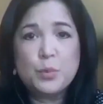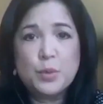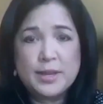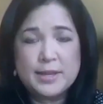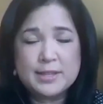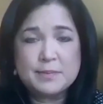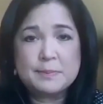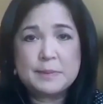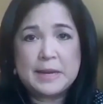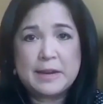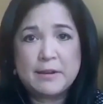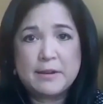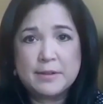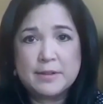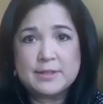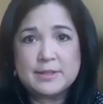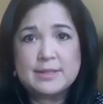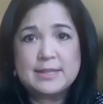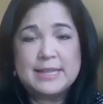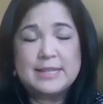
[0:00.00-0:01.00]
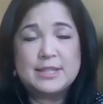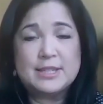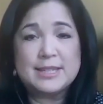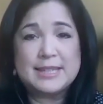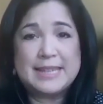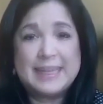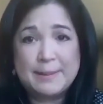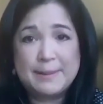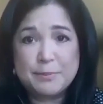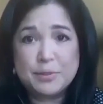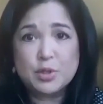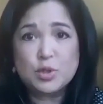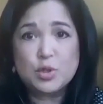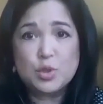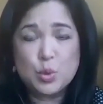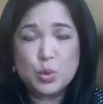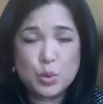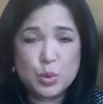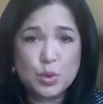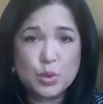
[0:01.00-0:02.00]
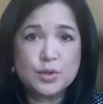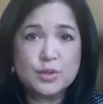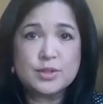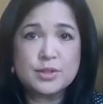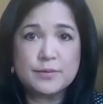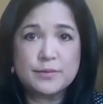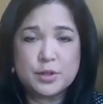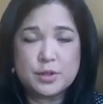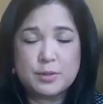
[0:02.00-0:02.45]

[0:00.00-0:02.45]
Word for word: We as parents need to keep the doors of